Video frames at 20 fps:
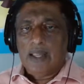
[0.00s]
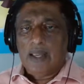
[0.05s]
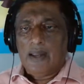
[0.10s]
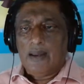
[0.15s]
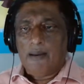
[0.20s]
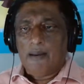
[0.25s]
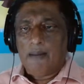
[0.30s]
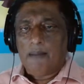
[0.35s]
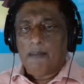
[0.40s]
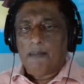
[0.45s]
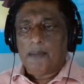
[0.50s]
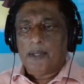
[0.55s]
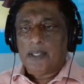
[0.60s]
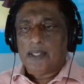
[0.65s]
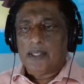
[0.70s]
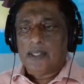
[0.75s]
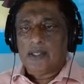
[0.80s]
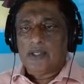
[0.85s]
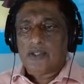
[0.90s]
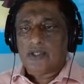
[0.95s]

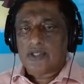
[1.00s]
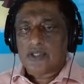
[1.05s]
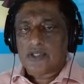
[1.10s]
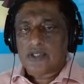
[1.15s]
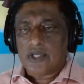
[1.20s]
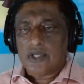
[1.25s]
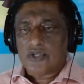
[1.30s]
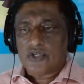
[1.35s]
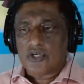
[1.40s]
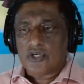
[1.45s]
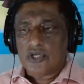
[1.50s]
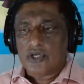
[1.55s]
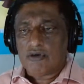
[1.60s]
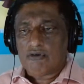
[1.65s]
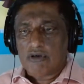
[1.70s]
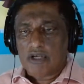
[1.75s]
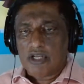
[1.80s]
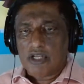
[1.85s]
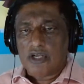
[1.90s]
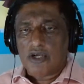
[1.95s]
but it's just such a
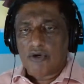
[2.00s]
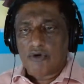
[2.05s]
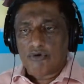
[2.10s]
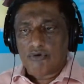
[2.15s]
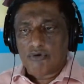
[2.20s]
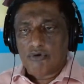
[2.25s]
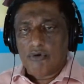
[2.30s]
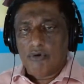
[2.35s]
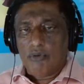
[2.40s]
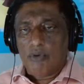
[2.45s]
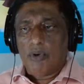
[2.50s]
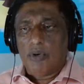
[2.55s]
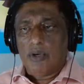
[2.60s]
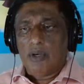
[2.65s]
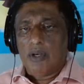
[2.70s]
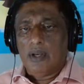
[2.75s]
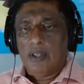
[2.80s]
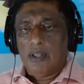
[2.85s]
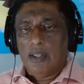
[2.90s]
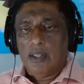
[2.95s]
critical
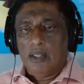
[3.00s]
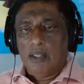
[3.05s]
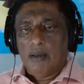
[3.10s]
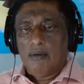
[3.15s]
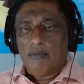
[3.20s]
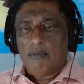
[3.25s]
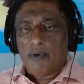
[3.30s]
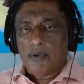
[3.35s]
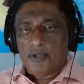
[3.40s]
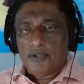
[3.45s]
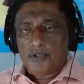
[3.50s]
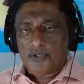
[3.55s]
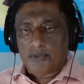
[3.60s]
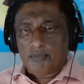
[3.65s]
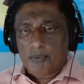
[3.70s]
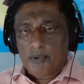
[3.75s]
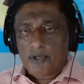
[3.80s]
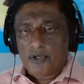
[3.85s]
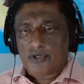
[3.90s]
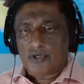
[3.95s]
role for the
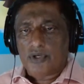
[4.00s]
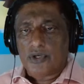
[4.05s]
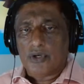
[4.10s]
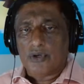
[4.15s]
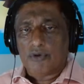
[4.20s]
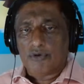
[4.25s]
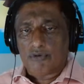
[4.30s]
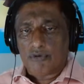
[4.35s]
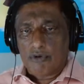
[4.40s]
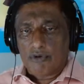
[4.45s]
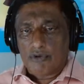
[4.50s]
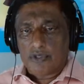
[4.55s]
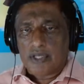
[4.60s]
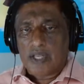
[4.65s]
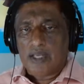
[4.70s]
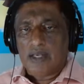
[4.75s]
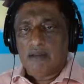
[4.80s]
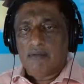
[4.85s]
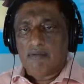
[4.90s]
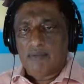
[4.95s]
spiritual
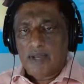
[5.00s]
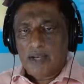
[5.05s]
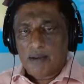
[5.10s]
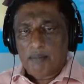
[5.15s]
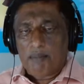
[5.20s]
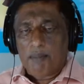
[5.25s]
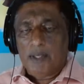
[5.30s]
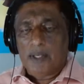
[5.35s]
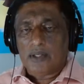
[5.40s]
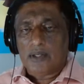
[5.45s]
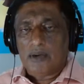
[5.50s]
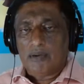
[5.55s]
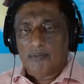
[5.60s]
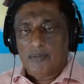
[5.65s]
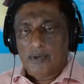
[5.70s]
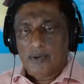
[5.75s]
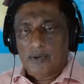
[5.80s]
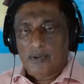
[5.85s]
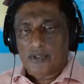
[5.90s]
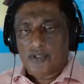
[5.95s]
growth and development
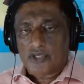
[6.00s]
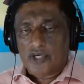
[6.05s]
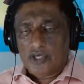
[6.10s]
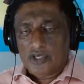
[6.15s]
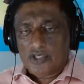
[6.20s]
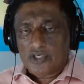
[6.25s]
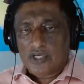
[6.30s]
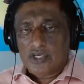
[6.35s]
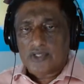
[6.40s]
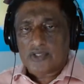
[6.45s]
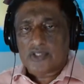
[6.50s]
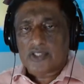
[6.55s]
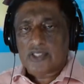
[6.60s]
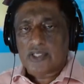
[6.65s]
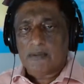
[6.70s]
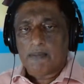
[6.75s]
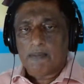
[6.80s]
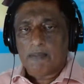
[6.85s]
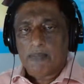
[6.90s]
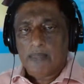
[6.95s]
of our
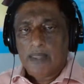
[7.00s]
churches